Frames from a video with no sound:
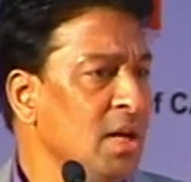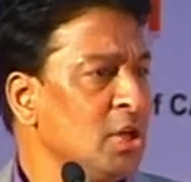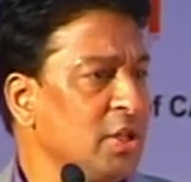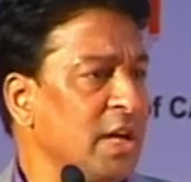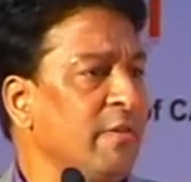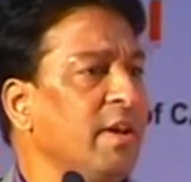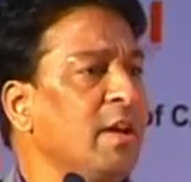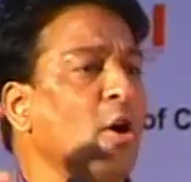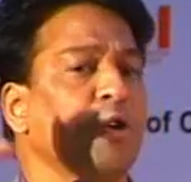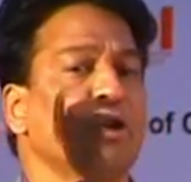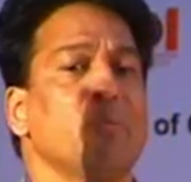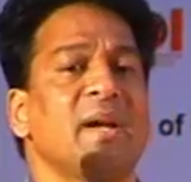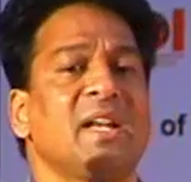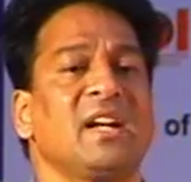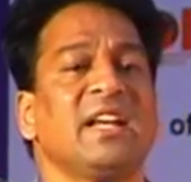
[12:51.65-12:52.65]
So it will
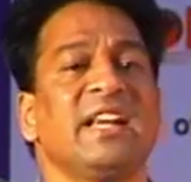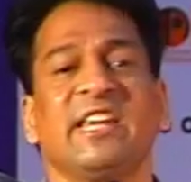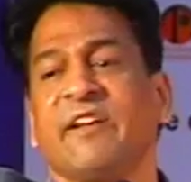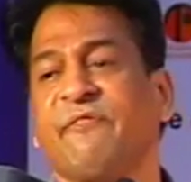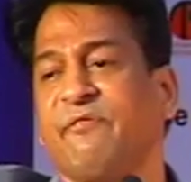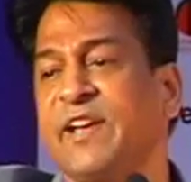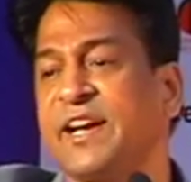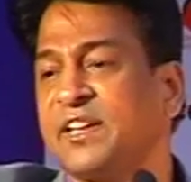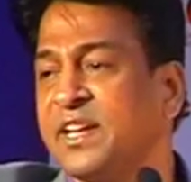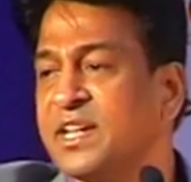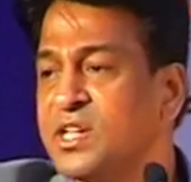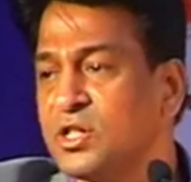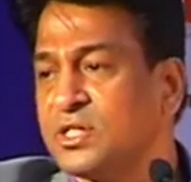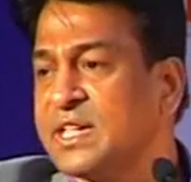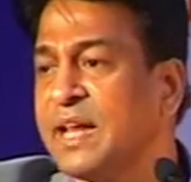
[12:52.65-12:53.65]
automatically reflected
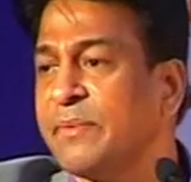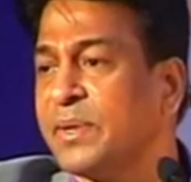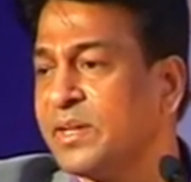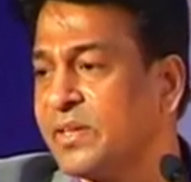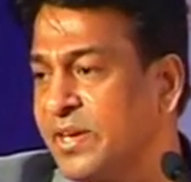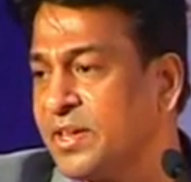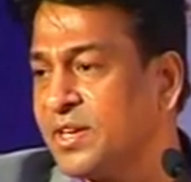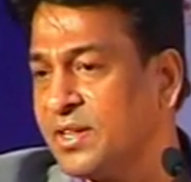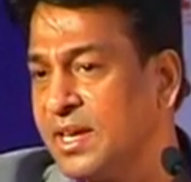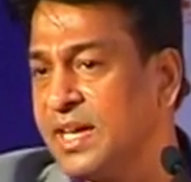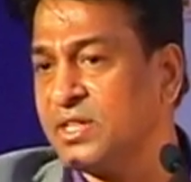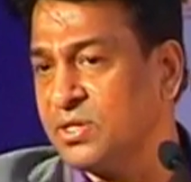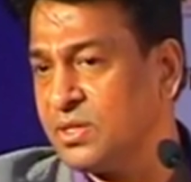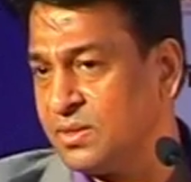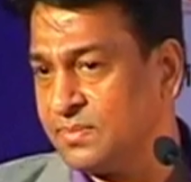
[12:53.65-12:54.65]
in your Sandbet credit
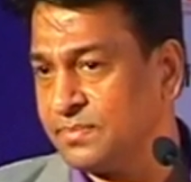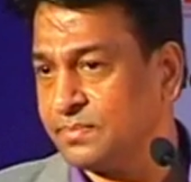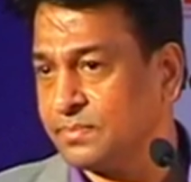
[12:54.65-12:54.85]
ledger.